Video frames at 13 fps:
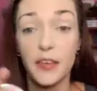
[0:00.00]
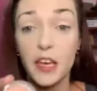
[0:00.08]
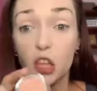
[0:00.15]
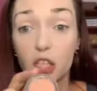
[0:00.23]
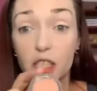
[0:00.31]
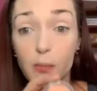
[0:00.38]
it
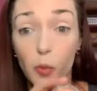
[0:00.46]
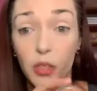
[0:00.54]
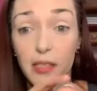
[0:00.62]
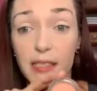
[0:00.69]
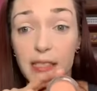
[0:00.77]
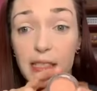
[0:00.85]
looks more
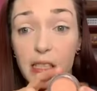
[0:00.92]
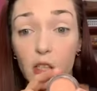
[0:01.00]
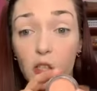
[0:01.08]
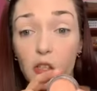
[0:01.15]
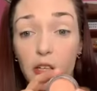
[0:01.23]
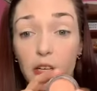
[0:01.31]

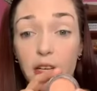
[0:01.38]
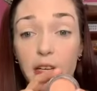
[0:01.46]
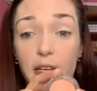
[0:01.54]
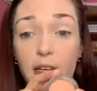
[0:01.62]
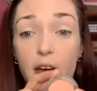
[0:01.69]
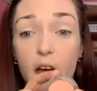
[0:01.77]
concealer-y
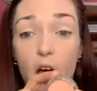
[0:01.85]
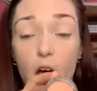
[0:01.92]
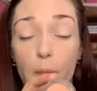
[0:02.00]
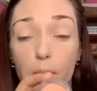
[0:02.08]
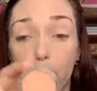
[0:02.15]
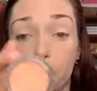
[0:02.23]

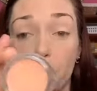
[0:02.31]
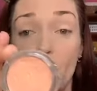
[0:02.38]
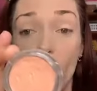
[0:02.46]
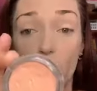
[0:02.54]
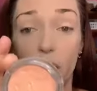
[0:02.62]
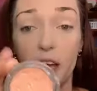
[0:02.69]

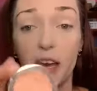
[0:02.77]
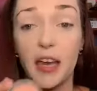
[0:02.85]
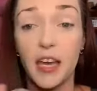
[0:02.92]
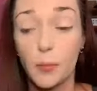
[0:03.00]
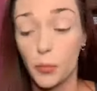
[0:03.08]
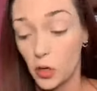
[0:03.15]
on the
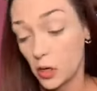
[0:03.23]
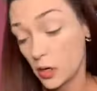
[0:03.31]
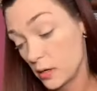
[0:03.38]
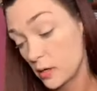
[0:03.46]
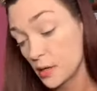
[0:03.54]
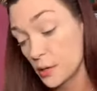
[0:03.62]
camera,
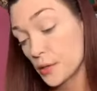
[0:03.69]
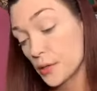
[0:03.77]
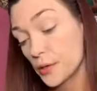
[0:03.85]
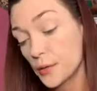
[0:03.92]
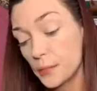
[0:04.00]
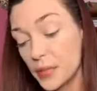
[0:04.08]

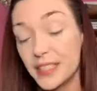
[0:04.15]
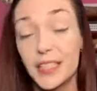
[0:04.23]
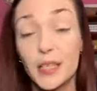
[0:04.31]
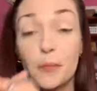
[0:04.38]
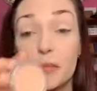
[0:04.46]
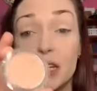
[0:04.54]
but
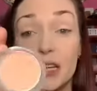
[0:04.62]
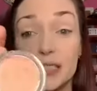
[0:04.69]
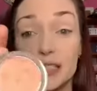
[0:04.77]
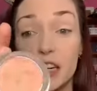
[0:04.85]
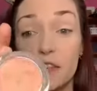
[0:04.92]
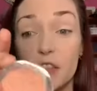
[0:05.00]
to me, it's
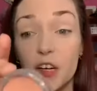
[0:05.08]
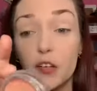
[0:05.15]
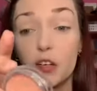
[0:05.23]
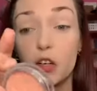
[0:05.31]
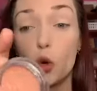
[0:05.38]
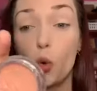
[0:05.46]
got a
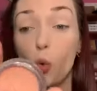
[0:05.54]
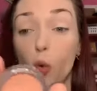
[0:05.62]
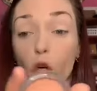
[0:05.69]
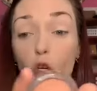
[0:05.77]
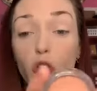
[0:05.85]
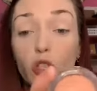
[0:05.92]
very
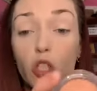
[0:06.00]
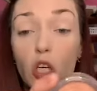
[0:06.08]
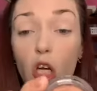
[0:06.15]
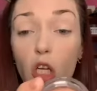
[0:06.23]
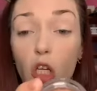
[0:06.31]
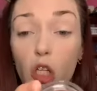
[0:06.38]
orange
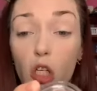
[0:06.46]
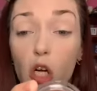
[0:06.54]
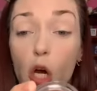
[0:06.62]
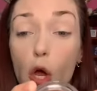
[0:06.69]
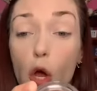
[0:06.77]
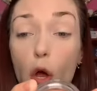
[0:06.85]
color.
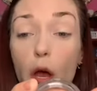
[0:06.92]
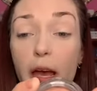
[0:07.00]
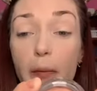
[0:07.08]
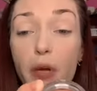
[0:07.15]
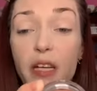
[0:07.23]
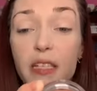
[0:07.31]

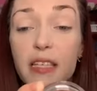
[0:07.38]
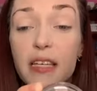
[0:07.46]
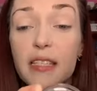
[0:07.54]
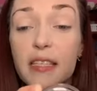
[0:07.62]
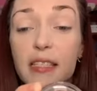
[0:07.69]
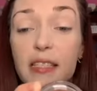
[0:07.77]
But it says
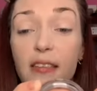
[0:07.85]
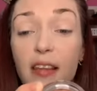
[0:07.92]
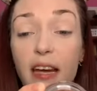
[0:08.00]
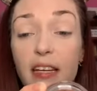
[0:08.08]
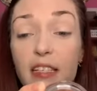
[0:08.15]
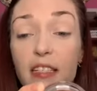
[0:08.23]
it's
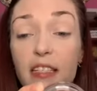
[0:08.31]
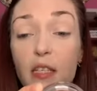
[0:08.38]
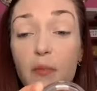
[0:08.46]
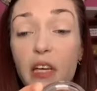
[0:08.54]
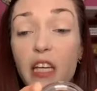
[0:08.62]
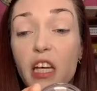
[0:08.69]
light to
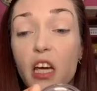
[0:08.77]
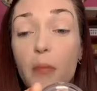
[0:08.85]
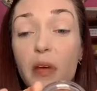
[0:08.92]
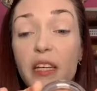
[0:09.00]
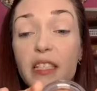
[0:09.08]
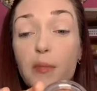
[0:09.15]
medium,
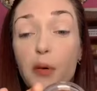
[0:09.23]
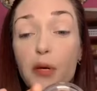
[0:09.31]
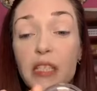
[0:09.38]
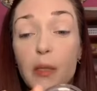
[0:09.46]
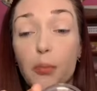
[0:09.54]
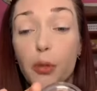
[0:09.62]
and it's supposed
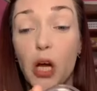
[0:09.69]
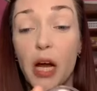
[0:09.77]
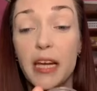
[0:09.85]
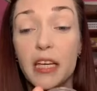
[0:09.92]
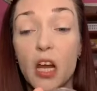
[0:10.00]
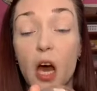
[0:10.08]
to
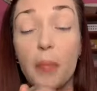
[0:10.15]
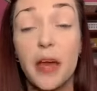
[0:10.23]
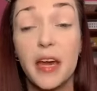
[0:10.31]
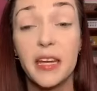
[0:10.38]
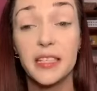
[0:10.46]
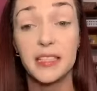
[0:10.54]
brighten up,
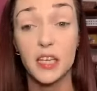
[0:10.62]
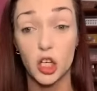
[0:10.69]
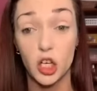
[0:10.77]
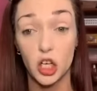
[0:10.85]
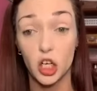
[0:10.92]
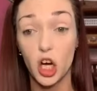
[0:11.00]
and it's
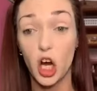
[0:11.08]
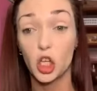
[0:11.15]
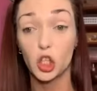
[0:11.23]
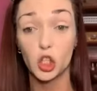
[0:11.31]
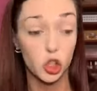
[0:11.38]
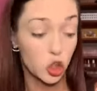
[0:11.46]
gonna
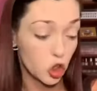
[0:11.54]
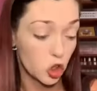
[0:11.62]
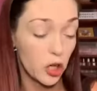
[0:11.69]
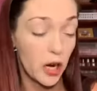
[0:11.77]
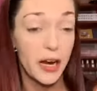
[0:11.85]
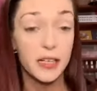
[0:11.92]
color
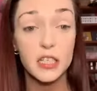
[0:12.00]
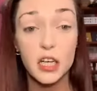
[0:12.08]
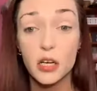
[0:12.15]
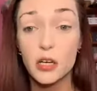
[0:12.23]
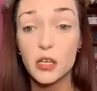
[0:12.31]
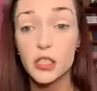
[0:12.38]
correct.
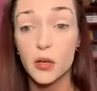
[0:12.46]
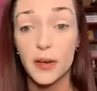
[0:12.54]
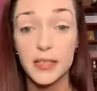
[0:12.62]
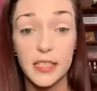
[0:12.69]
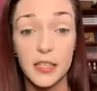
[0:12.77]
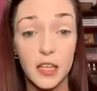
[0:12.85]
So it
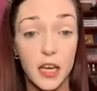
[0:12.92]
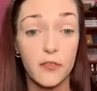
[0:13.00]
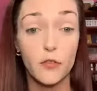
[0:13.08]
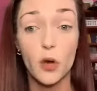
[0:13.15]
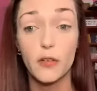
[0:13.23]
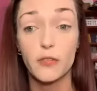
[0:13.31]
gets us, like, if
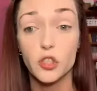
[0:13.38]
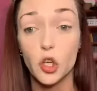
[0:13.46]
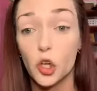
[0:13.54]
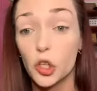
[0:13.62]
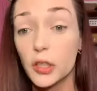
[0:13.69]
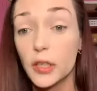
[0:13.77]
you have
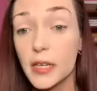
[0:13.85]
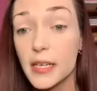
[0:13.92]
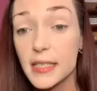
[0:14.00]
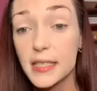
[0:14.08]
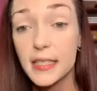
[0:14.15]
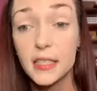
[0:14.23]

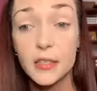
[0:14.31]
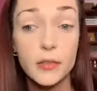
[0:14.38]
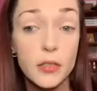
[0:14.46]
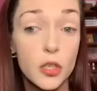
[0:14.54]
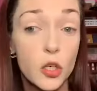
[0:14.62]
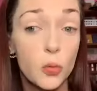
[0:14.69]
darkness,
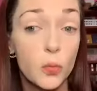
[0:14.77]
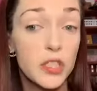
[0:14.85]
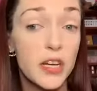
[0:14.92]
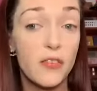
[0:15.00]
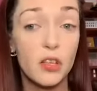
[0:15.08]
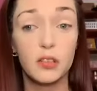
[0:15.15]
which I
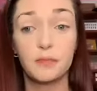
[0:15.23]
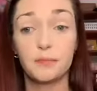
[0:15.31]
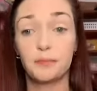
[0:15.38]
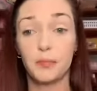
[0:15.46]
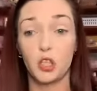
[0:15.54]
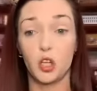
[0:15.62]

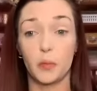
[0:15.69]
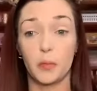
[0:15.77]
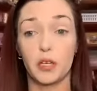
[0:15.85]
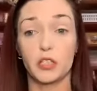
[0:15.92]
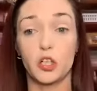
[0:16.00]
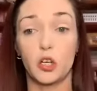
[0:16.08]
have a little bit
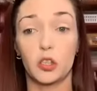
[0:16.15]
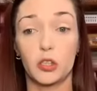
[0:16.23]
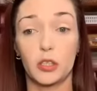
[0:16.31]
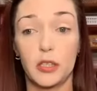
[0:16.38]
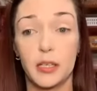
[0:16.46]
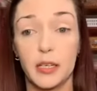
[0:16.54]
of
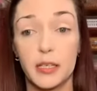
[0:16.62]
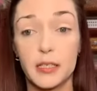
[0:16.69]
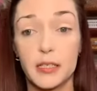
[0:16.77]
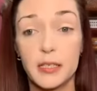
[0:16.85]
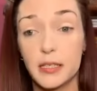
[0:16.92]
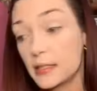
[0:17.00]

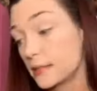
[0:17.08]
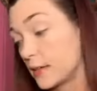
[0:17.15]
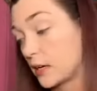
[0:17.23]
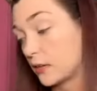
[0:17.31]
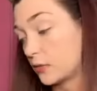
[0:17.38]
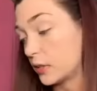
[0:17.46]
darkness,
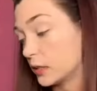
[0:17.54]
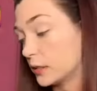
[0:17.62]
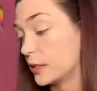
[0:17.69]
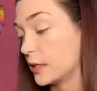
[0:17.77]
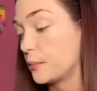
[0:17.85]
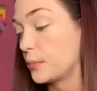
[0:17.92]
not
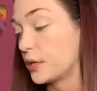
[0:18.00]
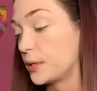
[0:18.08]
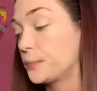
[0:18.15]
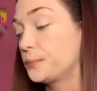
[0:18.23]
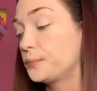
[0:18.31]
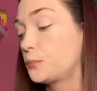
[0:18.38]
really, but
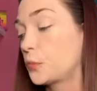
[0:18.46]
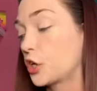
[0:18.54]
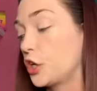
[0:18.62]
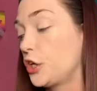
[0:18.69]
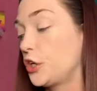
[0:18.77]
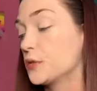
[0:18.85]
we're
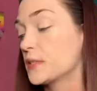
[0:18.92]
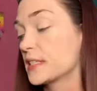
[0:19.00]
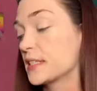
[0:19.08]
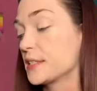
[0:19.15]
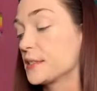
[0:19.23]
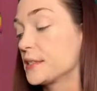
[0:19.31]
gonna use
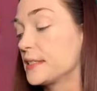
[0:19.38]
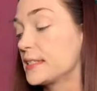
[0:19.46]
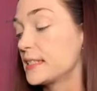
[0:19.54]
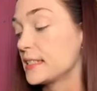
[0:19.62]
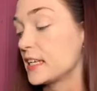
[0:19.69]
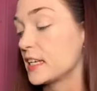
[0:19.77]
it and
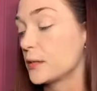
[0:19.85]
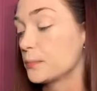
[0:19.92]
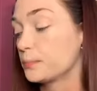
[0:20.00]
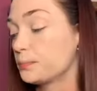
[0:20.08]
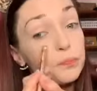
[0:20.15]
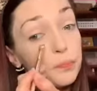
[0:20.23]
see.
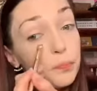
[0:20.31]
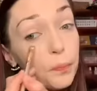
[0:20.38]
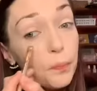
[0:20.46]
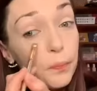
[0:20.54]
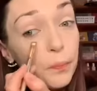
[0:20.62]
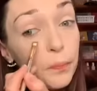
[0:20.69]

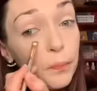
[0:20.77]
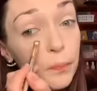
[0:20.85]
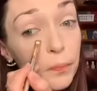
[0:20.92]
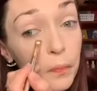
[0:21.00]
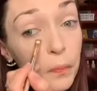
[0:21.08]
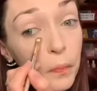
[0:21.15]

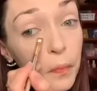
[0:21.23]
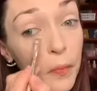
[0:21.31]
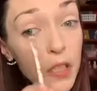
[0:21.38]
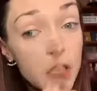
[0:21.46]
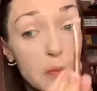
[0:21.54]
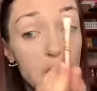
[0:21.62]

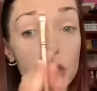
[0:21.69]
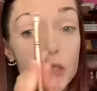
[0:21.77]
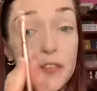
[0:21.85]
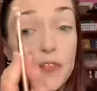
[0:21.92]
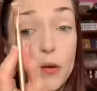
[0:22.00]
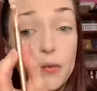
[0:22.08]
So I'm gonna use a
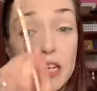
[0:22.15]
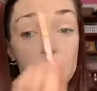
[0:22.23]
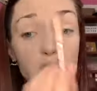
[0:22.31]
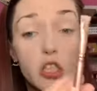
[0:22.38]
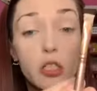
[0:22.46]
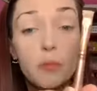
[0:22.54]

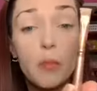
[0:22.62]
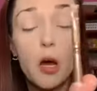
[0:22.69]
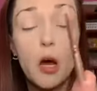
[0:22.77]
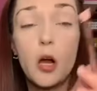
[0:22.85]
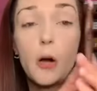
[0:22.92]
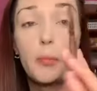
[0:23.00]
foundation
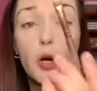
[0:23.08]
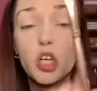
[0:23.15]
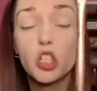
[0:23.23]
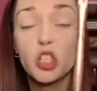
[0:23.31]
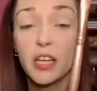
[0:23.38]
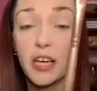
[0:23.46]

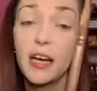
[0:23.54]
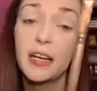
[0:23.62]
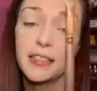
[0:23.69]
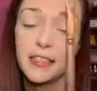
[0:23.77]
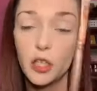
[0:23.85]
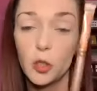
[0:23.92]
brush, like a
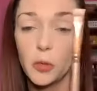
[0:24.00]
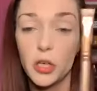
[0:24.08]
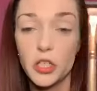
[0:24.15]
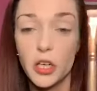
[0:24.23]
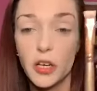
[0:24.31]
concealer brush and a